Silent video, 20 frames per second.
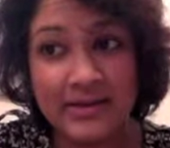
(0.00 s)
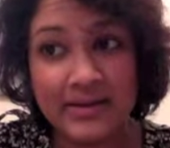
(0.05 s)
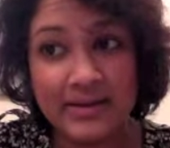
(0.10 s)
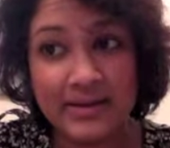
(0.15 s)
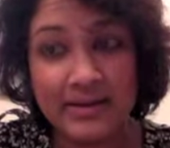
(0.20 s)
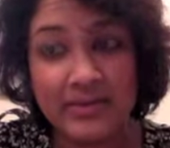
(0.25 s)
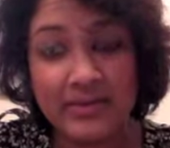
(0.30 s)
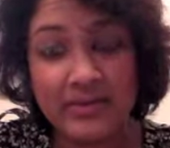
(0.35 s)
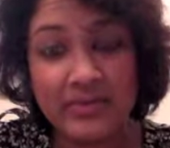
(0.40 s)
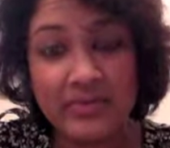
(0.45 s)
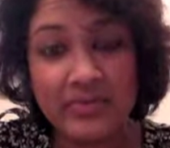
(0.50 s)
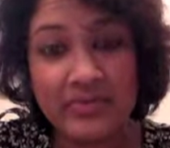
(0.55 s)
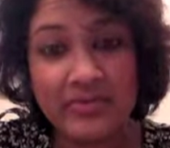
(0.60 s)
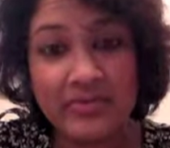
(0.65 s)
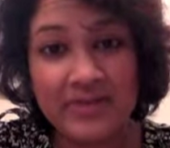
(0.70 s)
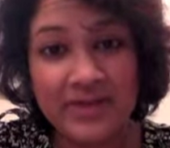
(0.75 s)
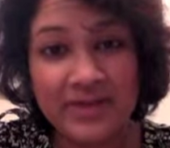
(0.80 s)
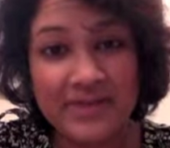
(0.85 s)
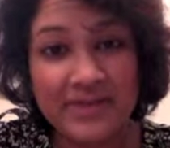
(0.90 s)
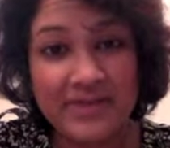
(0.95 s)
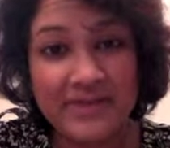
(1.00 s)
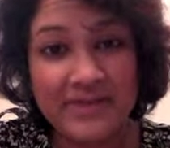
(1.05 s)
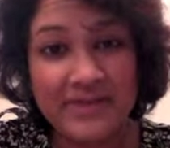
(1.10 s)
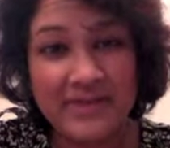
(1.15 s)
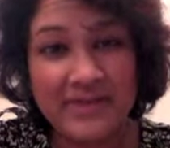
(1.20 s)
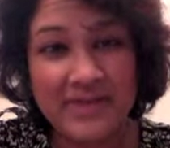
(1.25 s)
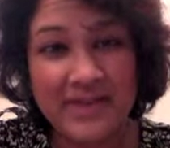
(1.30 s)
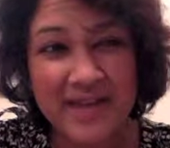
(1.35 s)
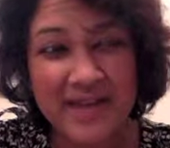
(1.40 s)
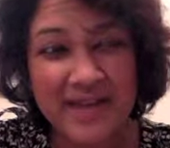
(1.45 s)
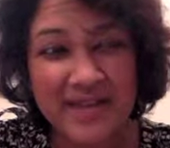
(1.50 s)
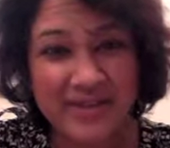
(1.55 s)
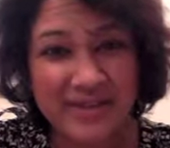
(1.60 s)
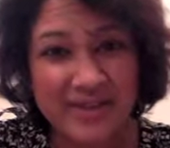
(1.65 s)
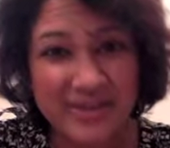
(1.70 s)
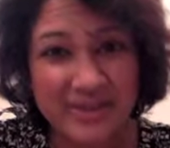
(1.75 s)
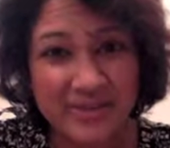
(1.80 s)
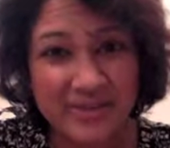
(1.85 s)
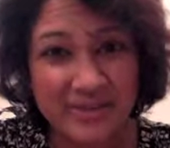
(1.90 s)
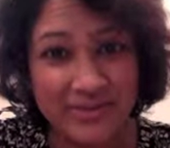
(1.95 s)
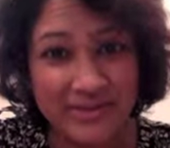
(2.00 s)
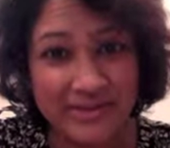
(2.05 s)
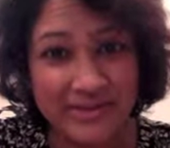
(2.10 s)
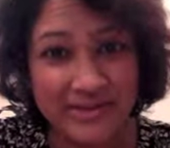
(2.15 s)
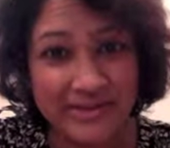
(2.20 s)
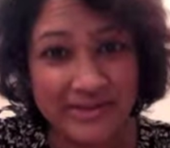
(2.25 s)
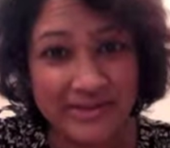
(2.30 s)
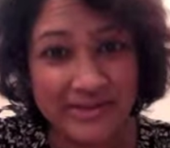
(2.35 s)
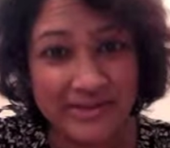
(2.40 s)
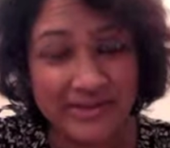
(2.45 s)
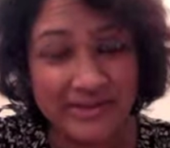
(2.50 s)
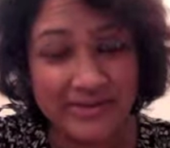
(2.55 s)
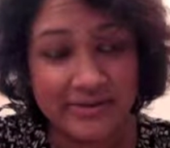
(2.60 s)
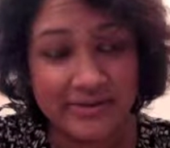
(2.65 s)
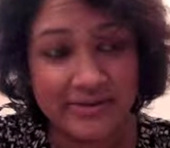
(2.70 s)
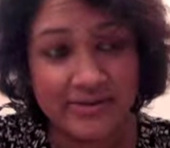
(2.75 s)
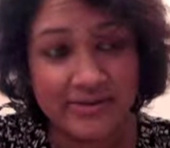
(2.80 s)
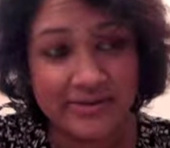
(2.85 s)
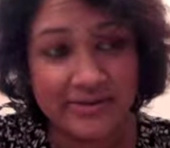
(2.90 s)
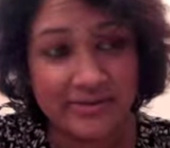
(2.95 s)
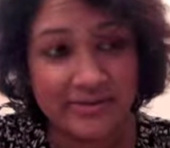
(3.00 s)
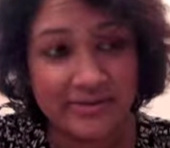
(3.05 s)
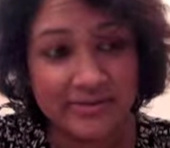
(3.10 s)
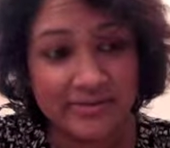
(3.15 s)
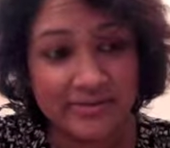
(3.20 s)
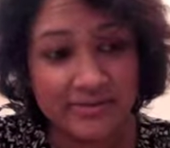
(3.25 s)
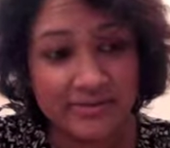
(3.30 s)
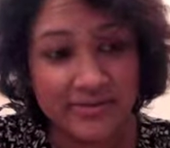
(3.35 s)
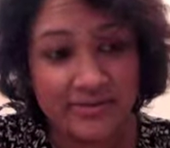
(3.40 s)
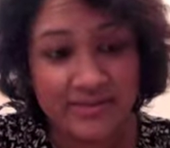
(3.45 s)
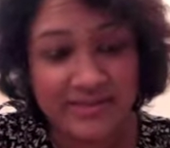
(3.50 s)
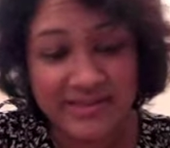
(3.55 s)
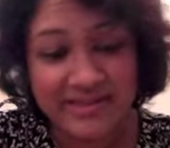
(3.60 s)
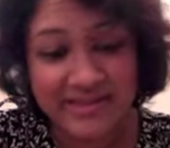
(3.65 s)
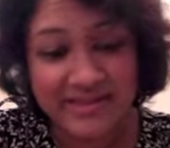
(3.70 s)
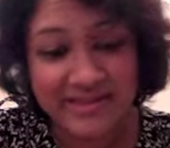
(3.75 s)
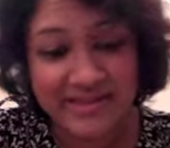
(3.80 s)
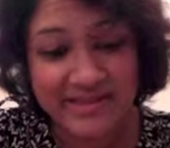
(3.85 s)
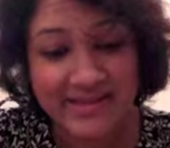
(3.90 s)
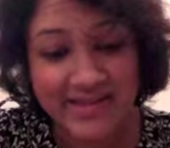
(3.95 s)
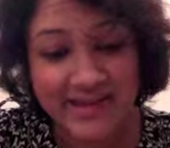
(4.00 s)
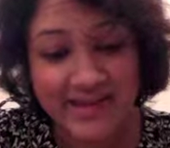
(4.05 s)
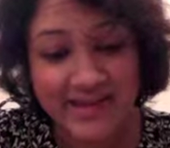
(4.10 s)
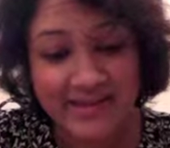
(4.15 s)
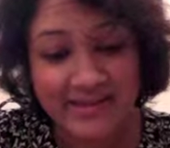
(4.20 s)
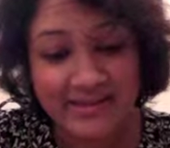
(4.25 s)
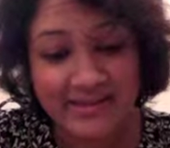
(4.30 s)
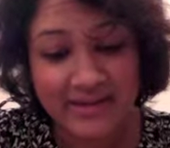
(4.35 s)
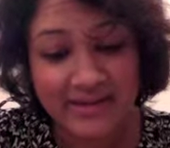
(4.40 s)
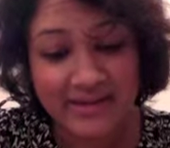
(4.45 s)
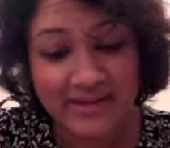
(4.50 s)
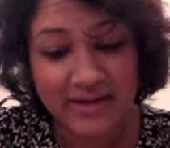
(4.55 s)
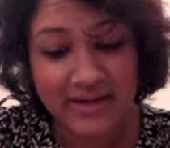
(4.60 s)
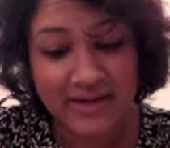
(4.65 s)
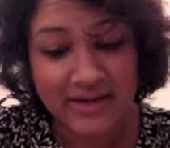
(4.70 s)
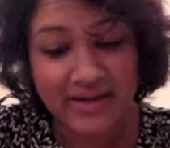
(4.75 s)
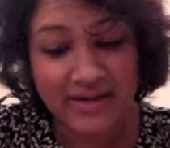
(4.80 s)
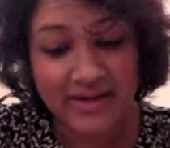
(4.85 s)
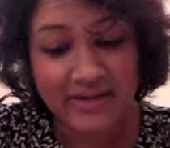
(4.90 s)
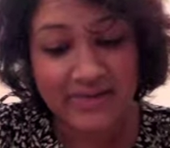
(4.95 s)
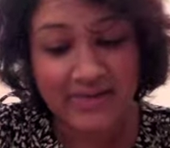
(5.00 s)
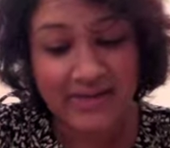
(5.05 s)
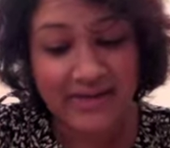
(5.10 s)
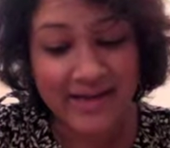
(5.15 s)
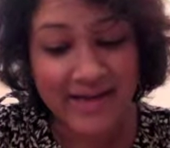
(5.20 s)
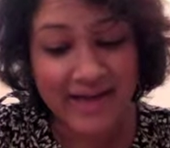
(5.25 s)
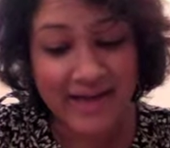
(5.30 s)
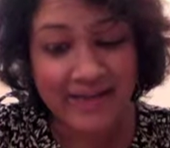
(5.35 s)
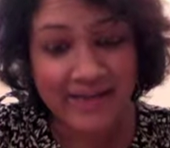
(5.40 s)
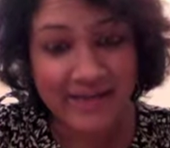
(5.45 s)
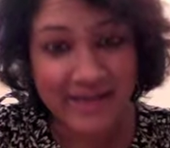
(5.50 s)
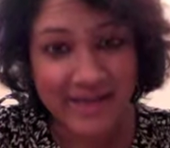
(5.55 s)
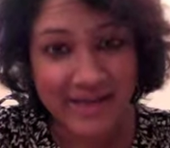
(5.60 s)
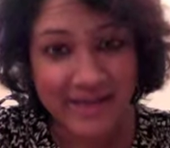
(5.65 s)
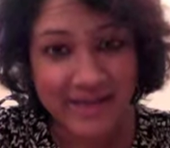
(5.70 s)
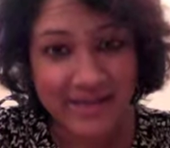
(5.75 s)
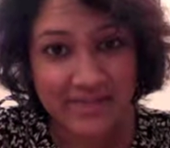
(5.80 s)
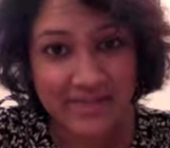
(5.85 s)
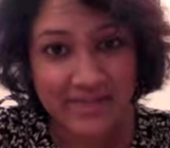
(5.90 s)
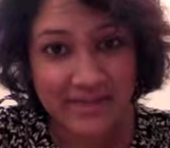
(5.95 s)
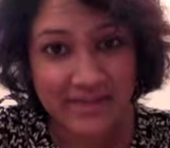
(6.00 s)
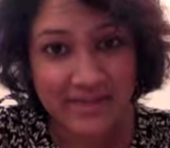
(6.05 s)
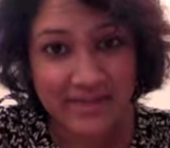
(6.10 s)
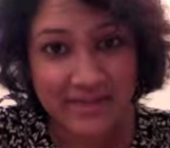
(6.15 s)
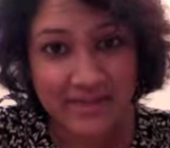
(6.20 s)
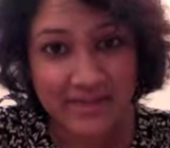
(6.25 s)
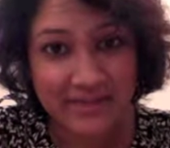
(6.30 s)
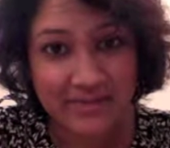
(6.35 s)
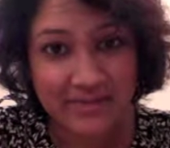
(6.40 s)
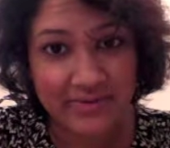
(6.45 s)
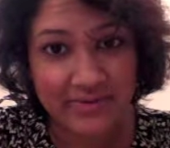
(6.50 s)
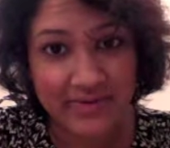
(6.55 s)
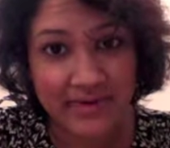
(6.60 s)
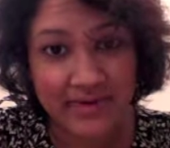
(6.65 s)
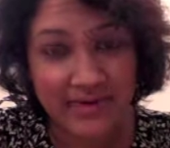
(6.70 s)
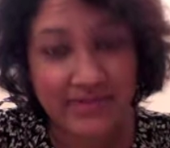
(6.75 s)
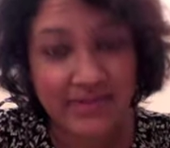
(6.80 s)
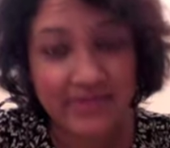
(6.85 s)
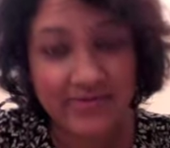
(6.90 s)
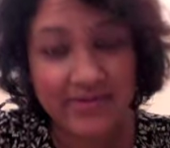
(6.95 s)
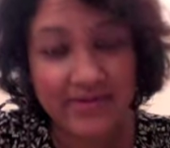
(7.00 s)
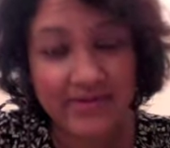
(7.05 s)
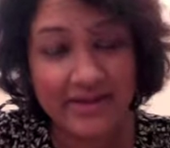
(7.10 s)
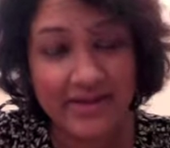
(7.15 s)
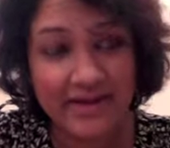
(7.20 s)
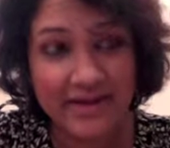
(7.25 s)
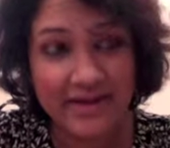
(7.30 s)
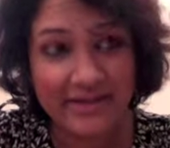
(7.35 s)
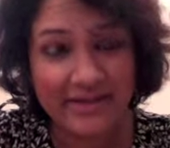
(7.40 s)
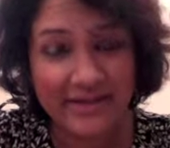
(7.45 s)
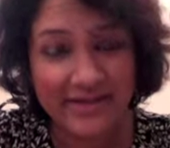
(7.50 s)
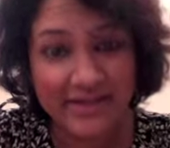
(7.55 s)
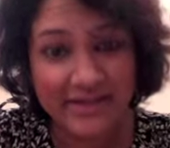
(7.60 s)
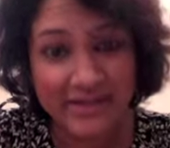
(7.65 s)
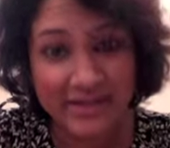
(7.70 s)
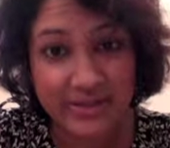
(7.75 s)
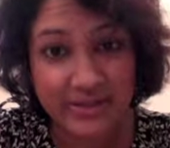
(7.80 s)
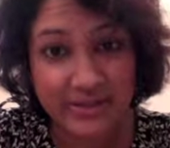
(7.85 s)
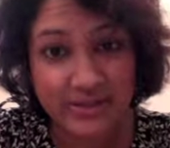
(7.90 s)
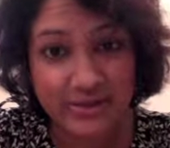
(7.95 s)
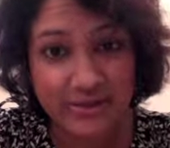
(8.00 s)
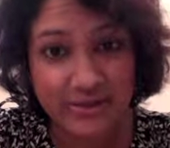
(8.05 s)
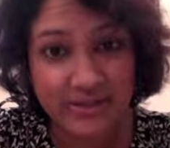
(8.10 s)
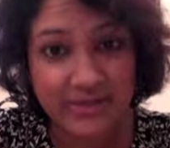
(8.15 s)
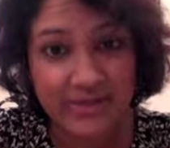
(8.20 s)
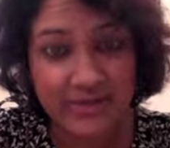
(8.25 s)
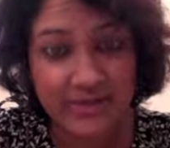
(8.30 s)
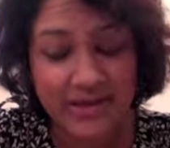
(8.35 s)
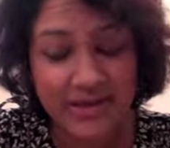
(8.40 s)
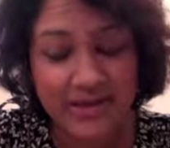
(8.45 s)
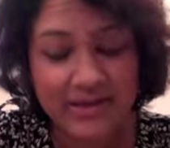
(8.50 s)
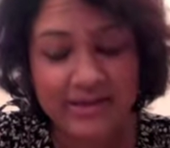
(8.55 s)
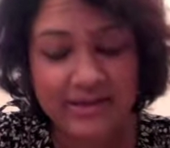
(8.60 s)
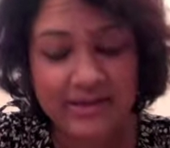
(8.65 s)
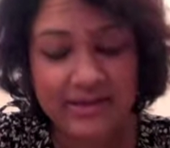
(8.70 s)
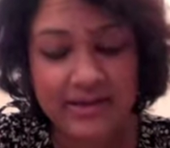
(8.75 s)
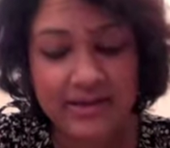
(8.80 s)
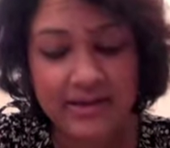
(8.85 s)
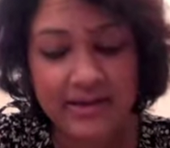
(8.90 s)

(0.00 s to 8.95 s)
And the problem arises when they actually don't want to go. And what do they say? And I don't really have any explanation for that. I don't really have any solution for that.